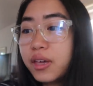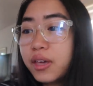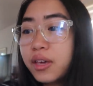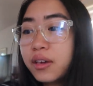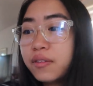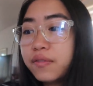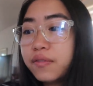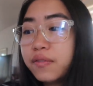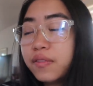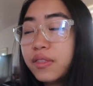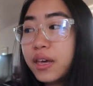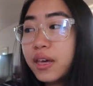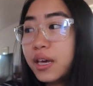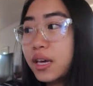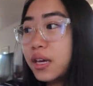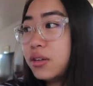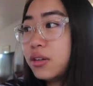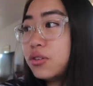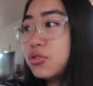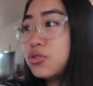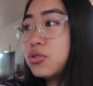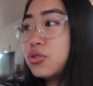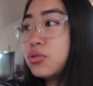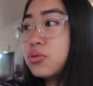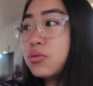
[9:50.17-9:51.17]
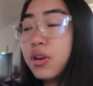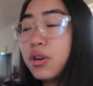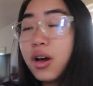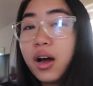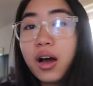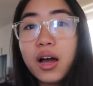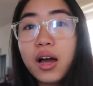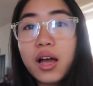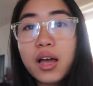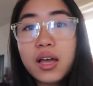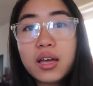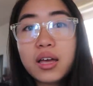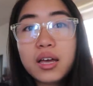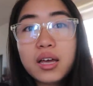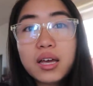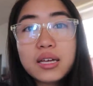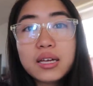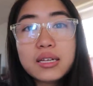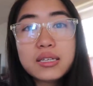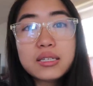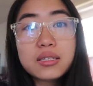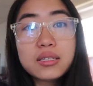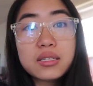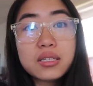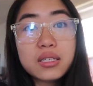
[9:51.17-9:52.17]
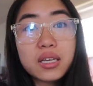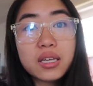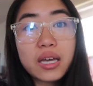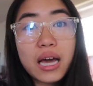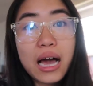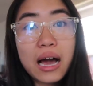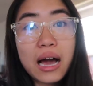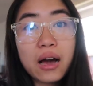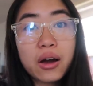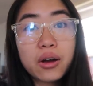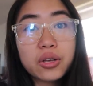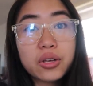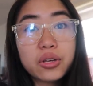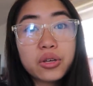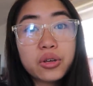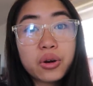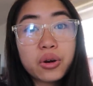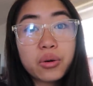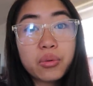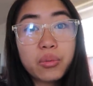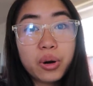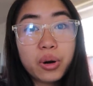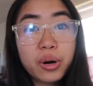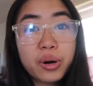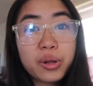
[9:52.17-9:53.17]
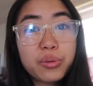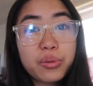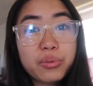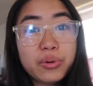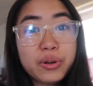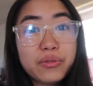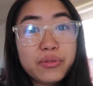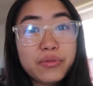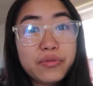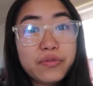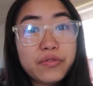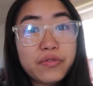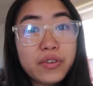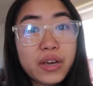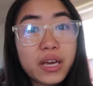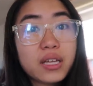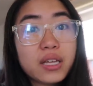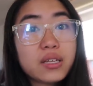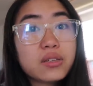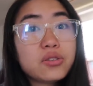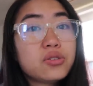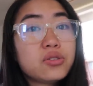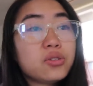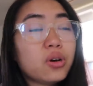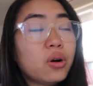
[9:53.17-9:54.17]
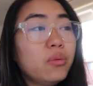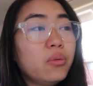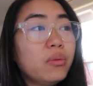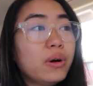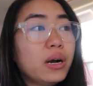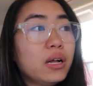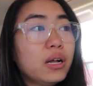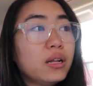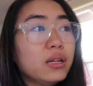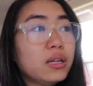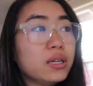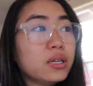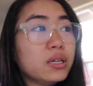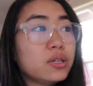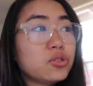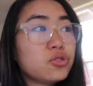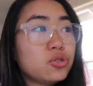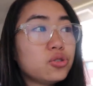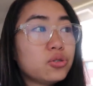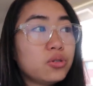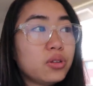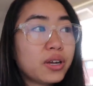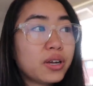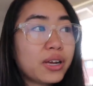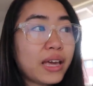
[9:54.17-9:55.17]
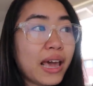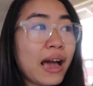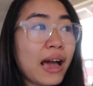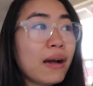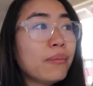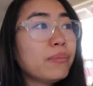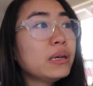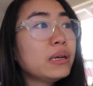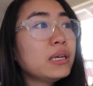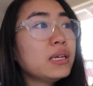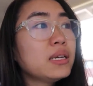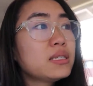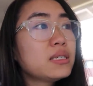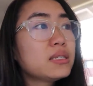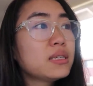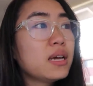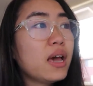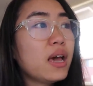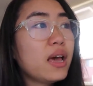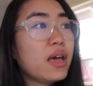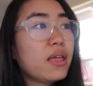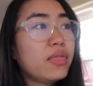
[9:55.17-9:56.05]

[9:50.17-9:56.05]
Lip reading: if they do not see how your worth would fit so well into the campus,